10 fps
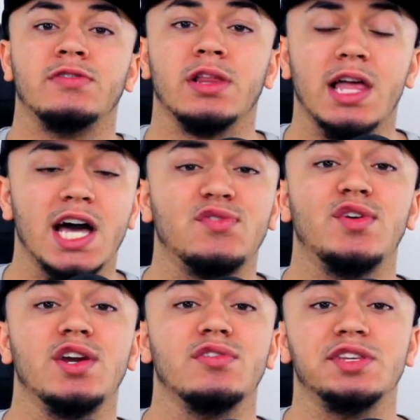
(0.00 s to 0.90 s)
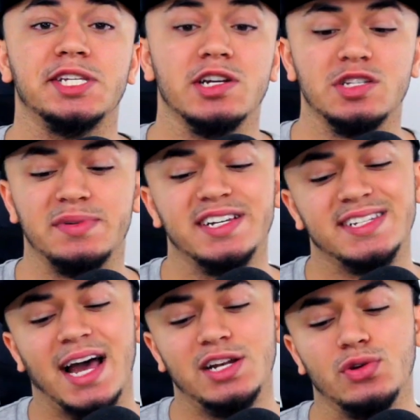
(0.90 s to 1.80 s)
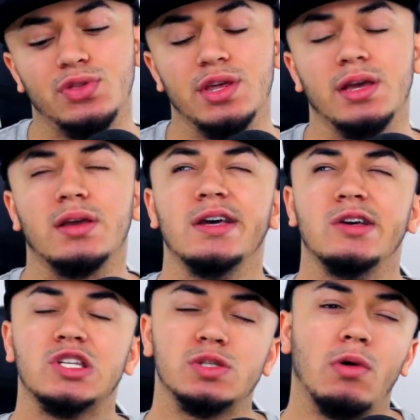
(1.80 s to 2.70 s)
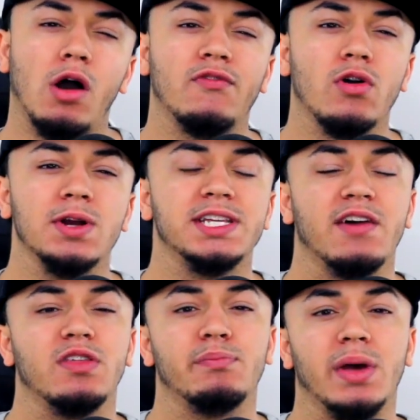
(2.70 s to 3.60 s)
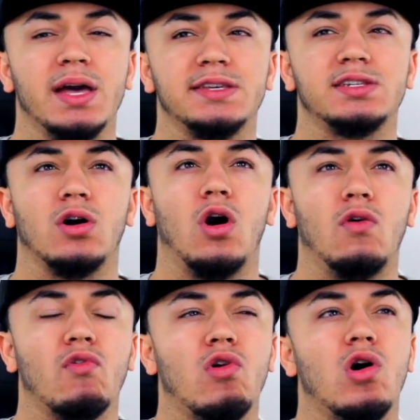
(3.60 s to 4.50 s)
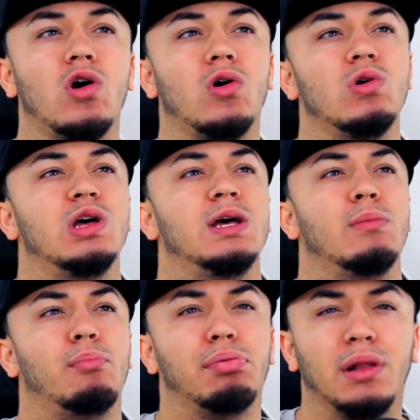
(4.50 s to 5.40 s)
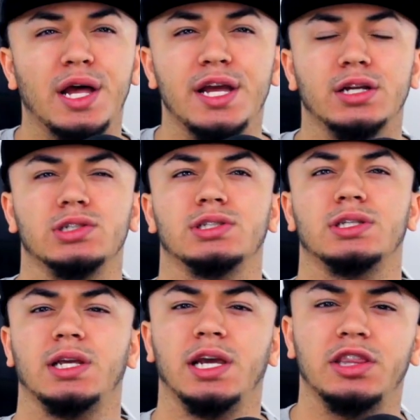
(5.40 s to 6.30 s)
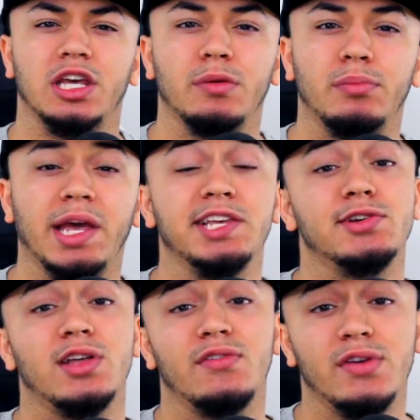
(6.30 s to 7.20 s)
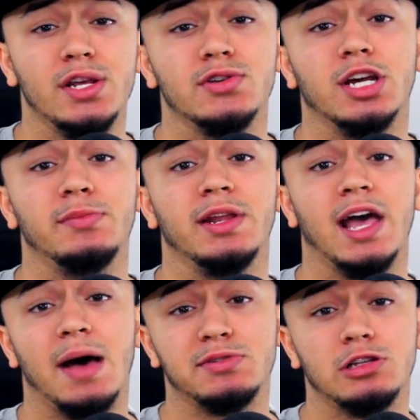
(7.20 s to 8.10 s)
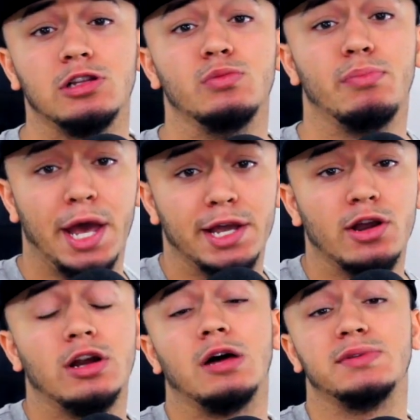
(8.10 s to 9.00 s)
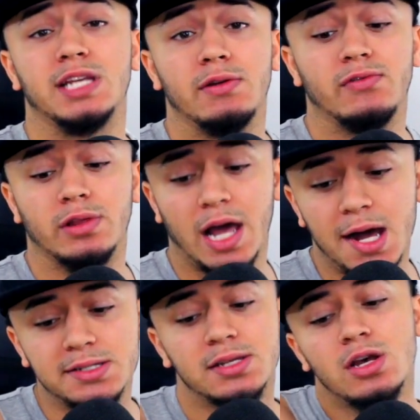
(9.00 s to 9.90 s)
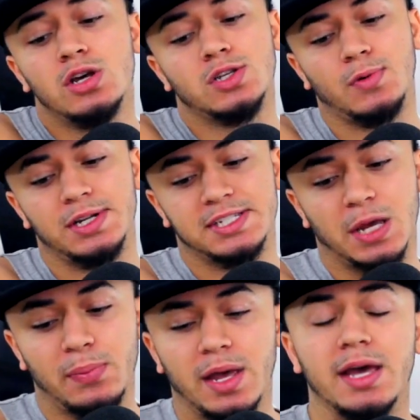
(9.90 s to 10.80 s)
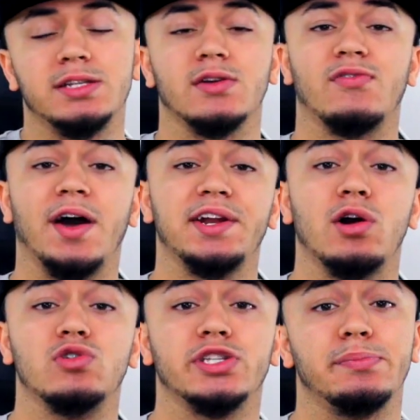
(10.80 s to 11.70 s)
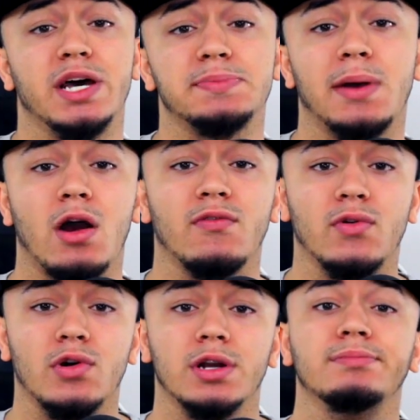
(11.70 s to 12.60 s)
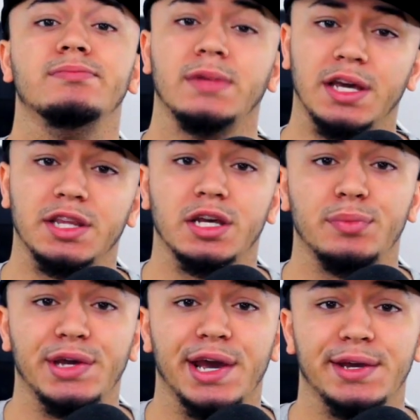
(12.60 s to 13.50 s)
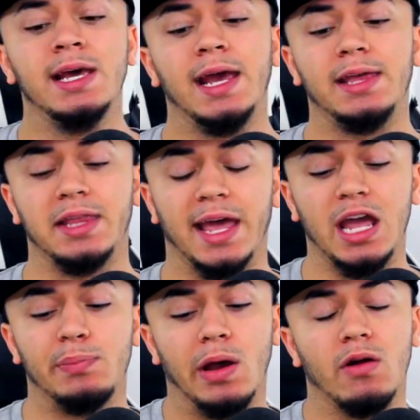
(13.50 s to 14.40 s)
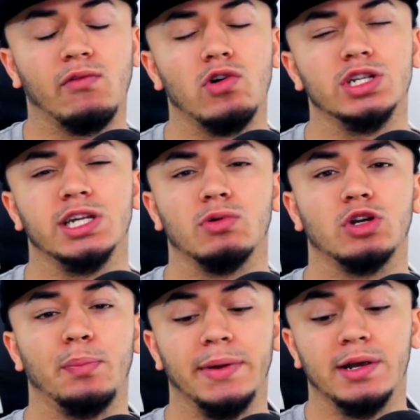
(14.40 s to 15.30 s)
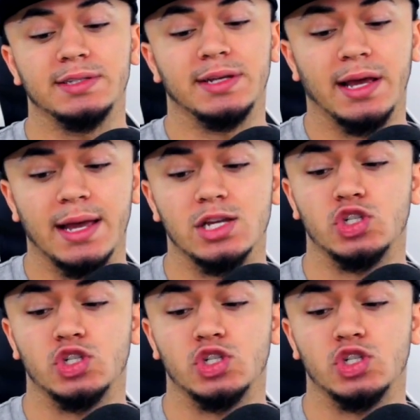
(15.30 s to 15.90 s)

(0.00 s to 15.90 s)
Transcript: for the last video of the series because I do think small forwards have the best overall players in the NBA. So that video is going to be an absolute banger and I'm going to save it for last. So we're going to skip ahead to find out who's the best power forward in the NBA. And the eight power forwards that we're comparing today